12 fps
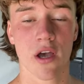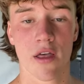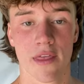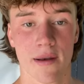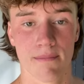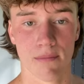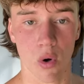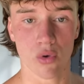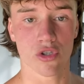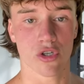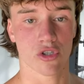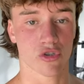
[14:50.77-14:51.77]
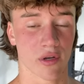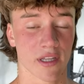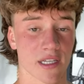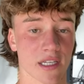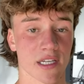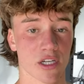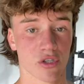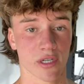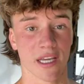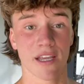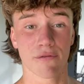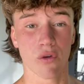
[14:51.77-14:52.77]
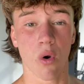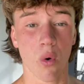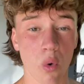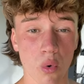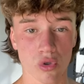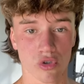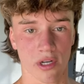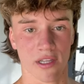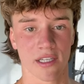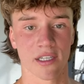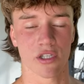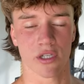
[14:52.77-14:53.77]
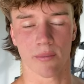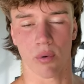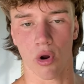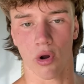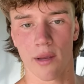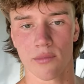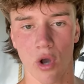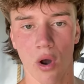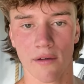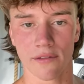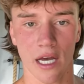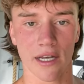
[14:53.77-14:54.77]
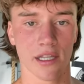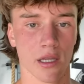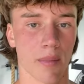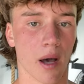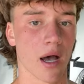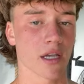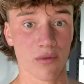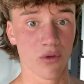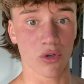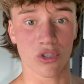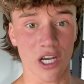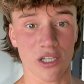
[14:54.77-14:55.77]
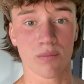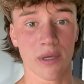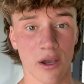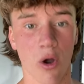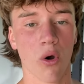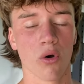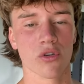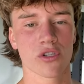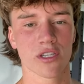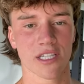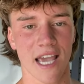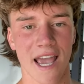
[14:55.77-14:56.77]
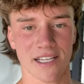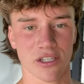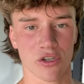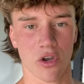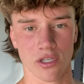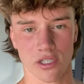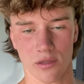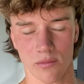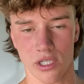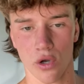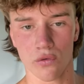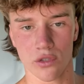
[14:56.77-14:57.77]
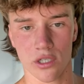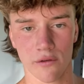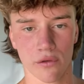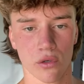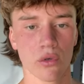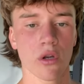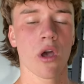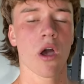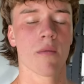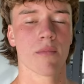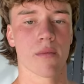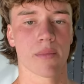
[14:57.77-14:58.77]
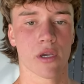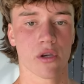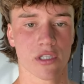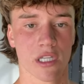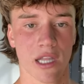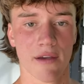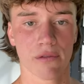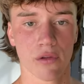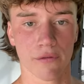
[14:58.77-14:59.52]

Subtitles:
than most strength and conditioning, if not all strength and conditioning programs I've done in the past. Not just because the exercises themselves are difficult, but because the level of